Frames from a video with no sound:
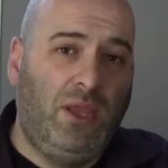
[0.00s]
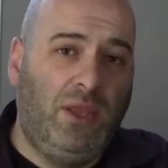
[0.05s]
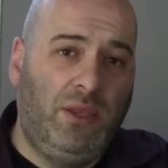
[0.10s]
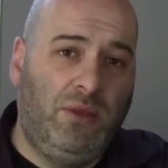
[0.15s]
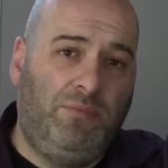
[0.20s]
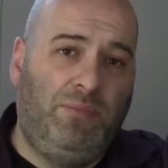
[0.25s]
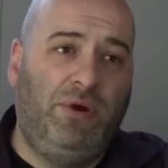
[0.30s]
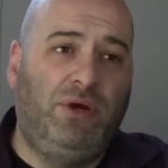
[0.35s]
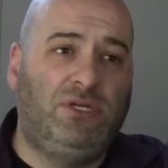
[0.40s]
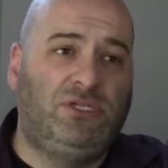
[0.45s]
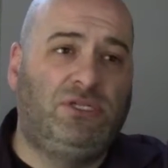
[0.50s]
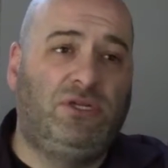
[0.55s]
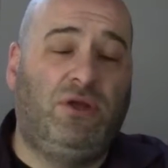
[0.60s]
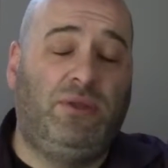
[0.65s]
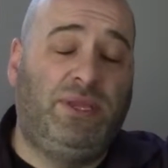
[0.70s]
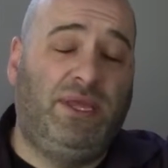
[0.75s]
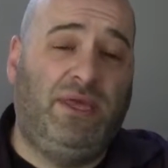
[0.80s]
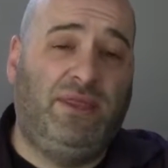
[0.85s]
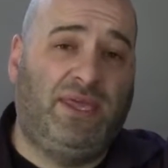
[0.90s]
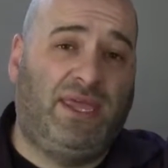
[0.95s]
The person on
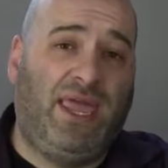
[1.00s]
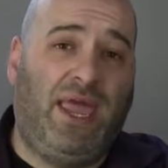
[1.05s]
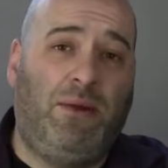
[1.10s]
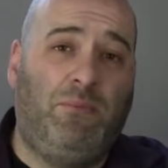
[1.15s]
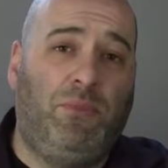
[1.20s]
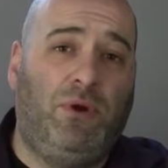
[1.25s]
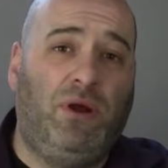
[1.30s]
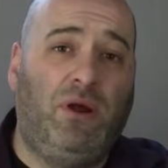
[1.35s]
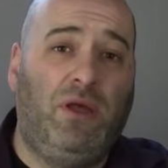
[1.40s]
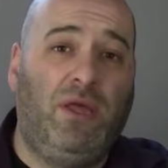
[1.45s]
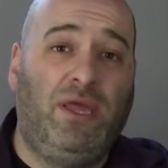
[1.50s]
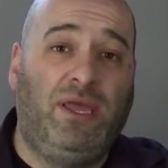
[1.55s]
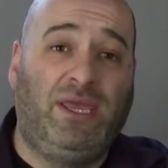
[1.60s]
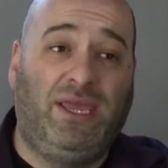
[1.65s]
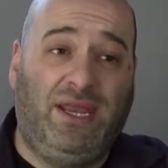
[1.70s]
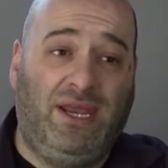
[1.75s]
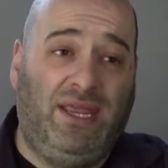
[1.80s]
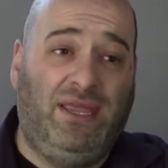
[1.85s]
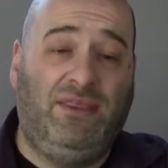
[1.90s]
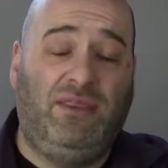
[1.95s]
the other camera
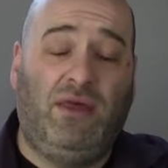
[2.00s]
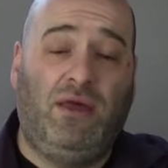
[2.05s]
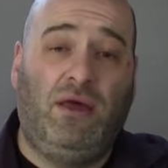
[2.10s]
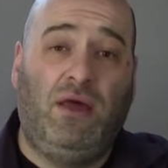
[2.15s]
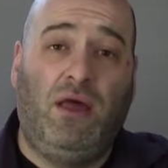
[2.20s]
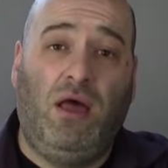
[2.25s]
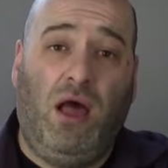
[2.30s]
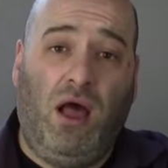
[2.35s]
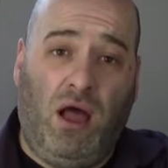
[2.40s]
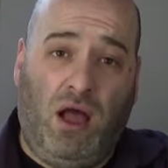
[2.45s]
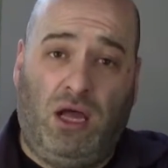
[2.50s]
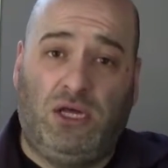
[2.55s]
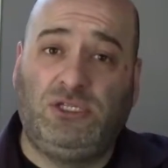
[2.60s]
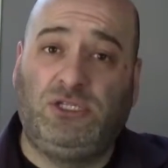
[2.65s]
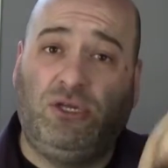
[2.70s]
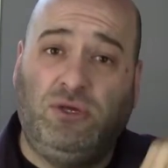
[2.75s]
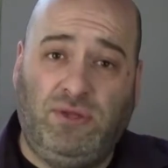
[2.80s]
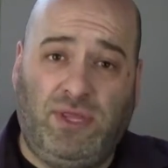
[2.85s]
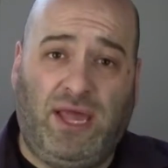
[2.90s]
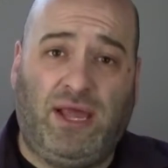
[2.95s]
can either
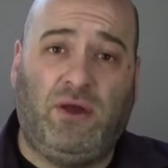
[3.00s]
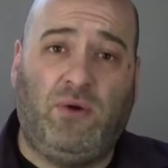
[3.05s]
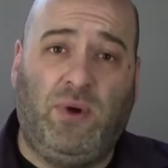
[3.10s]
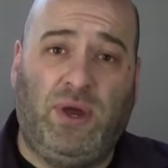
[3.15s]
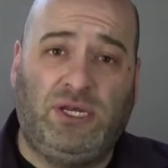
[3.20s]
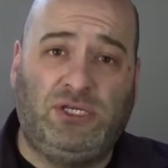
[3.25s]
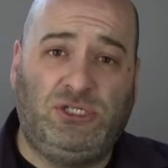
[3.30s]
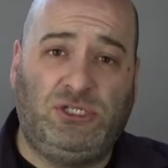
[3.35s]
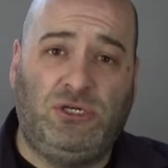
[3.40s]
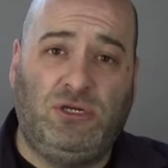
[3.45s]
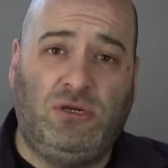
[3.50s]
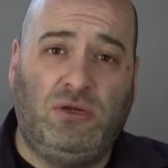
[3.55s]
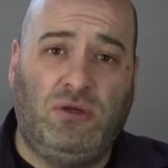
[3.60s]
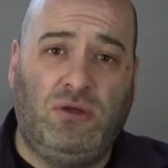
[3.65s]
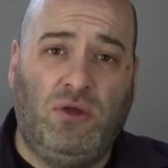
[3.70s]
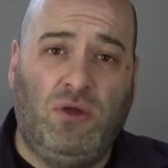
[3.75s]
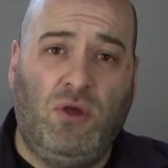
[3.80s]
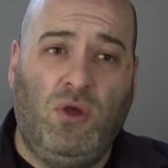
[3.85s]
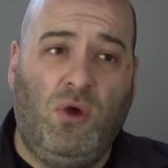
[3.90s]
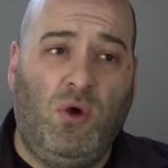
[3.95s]
ask you that question,
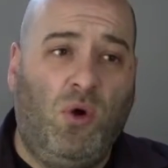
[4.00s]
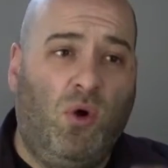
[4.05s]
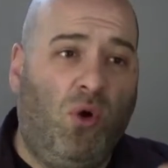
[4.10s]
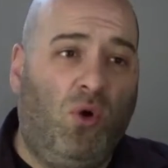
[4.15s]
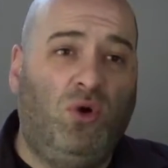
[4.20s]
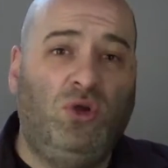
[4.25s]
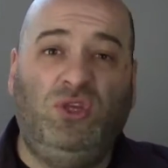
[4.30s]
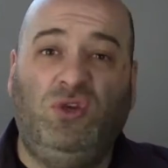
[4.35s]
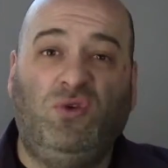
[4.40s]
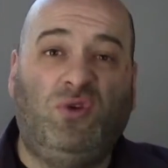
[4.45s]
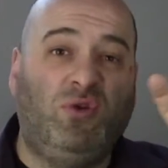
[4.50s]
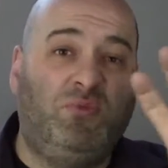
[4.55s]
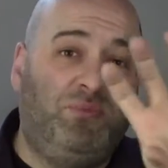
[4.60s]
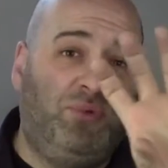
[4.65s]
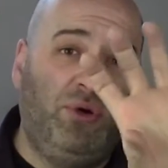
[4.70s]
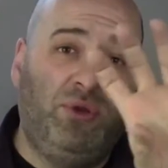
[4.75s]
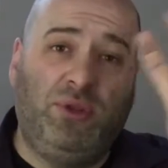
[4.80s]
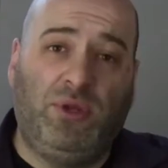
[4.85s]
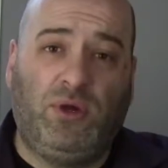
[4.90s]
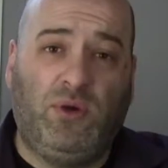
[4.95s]
or you could
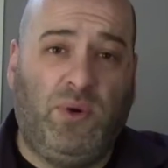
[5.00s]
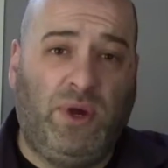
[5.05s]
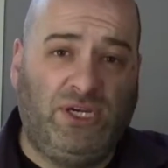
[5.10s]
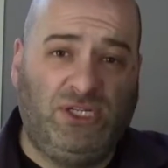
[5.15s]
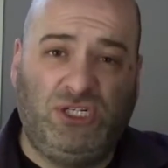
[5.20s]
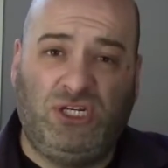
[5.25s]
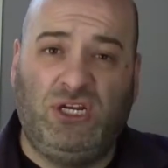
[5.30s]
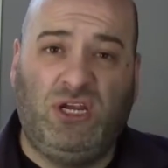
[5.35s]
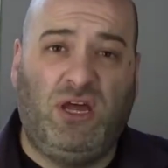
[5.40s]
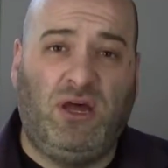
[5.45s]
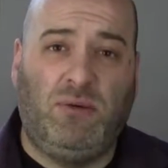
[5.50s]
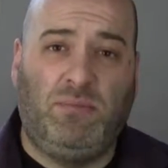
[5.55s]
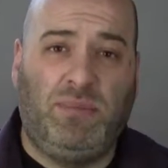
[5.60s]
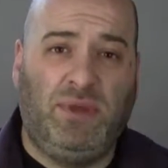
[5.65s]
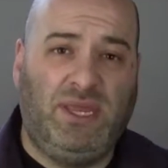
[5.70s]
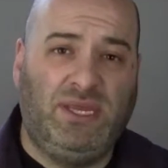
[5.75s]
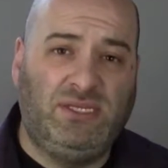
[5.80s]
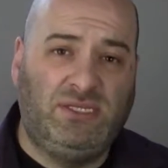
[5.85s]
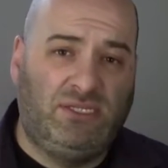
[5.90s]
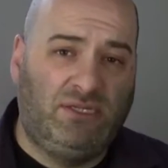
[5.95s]
put the question up
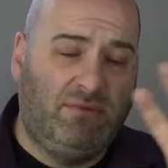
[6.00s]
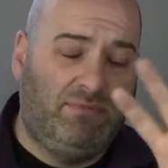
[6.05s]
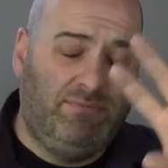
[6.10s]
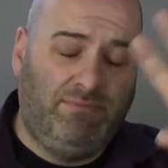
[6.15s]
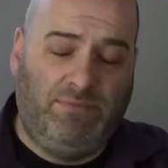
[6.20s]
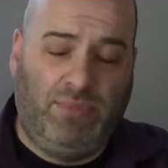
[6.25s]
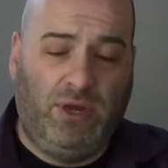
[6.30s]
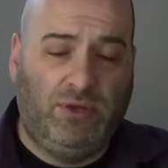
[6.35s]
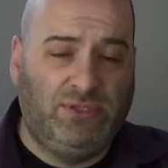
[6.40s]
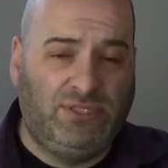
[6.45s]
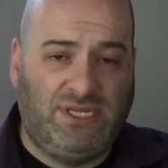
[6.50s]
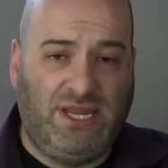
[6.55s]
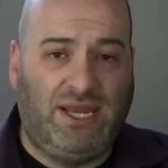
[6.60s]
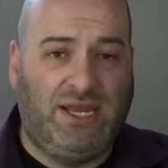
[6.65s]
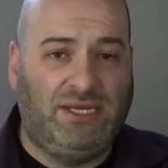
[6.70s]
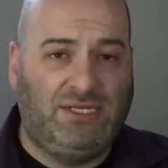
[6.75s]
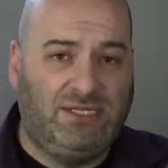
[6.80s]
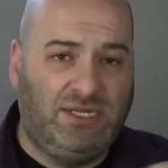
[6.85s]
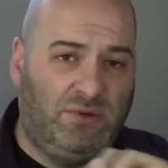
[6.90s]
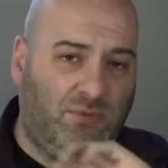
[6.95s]
in some post
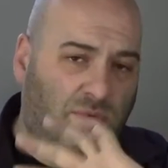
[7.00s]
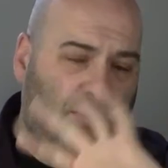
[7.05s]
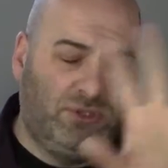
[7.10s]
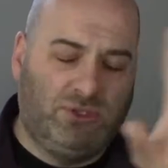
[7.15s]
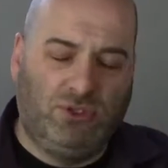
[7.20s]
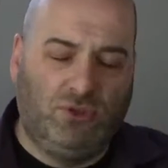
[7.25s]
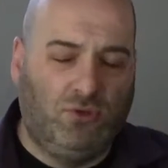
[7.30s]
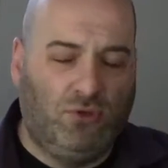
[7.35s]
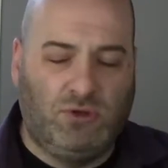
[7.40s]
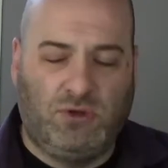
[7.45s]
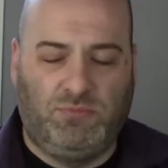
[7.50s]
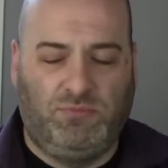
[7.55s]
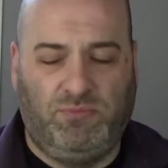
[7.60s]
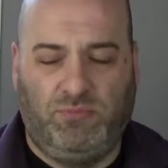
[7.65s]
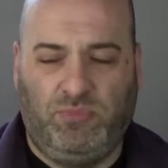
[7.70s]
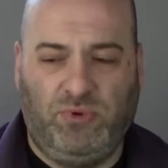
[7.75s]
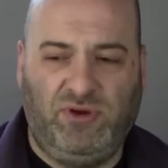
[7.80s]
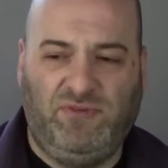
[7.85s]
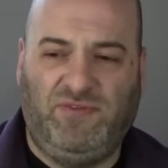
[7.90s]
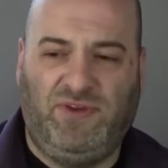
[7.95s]
editing. We'll talk
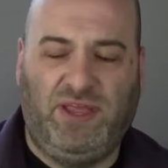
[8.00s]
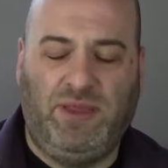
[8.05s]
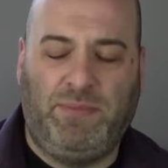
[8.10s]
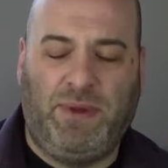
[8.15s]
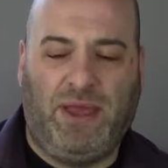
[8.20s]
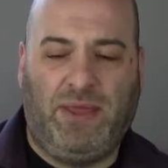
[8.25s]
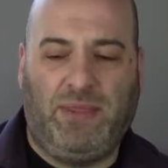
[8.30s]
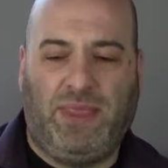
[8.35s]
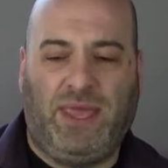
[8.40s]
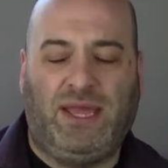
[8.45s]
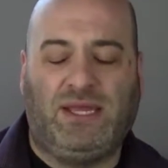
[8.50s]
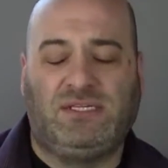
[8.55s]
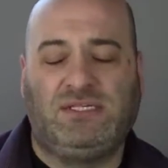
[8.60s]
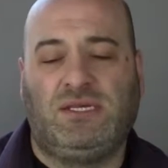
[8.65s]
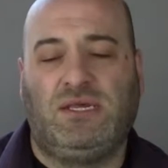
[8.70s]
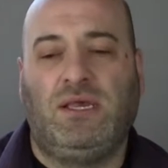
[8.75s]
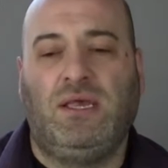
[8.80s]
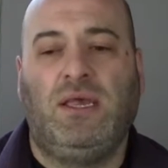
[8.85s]
briefly about that.